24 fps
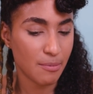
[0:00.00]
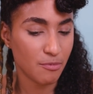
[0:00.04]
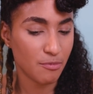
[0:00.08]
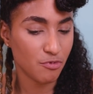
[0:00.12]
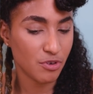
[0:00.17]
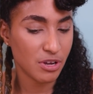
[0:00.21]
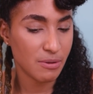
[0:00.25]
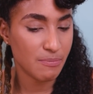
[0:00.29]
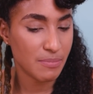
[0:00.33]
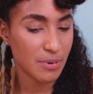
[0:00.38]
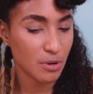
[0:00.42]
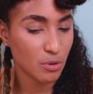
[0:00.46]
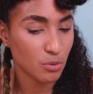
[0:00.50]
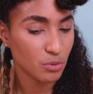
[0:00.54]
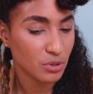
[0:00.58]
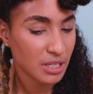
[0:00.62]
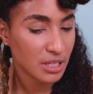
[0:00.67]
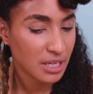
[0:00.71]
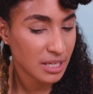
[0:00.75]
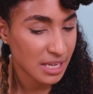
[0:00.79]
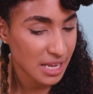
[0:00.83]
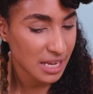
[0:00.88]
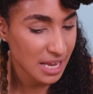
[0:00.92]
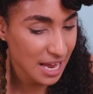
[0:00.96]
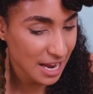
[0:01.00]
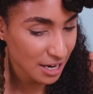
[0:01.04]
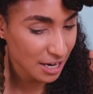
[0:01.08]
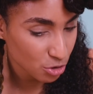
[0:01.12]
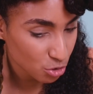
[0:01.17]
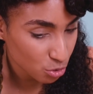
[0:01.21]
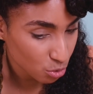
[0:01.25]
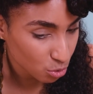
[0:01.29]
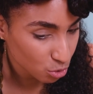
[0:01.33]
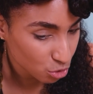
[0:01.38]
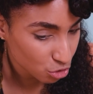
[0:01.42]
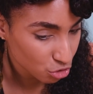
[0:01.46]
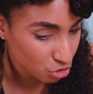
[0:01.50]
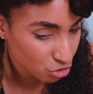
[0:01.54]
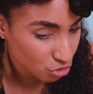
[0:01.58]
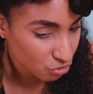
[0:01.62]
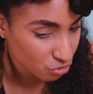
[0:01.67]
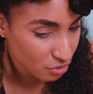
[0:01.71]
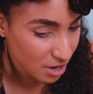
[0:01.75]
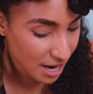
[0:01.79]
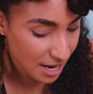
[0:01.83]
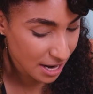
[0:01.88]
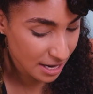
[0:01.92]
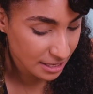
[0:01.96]
rebuilding the actual
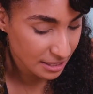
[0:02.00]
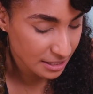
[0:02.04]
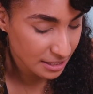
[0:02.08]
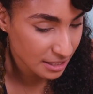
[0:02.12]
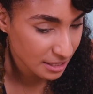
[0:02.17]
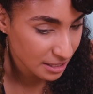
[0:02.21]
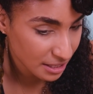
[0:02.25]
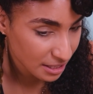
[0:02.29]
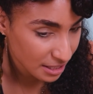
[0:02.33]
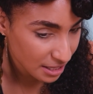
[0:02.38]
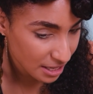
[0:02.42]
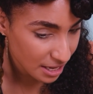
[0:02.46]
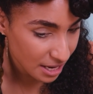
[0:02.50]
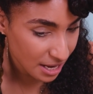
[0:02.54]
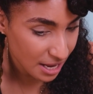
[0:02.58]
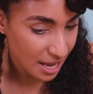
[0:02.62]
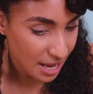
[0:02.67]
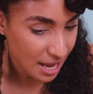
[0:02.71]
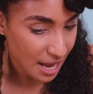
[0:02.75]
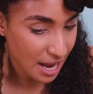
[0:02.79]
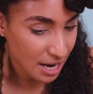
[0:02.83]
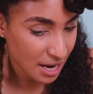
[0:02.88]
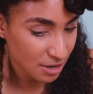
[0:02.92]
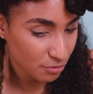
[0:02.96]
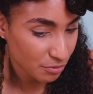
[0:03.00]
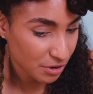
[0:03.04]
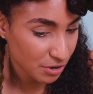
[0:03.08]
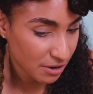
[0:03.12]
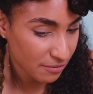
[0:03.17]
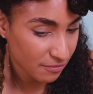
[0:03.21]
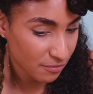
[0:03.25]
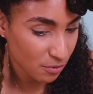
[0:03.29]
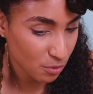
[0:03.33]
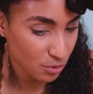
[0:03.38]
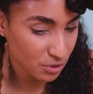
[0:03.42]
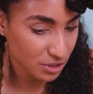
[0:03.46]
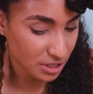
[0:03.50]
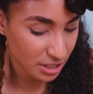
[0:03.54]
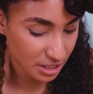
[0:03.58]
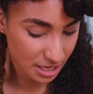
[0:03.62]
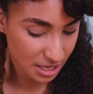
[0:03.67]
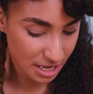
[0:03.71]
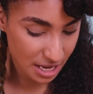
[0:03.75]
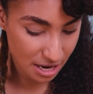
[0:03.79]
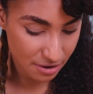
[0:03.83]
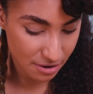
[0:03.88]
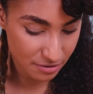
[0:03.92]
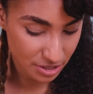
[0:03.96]
strand and reinforcing the
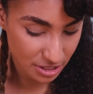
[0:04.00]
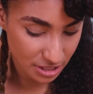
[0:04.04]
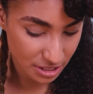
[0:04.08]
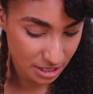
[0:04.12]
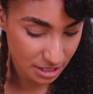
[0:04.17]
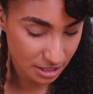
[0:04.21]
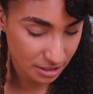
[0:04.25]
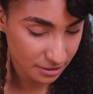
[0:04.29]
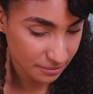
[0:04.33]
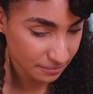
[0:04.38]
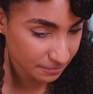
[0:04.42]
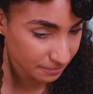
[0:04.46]
keratin.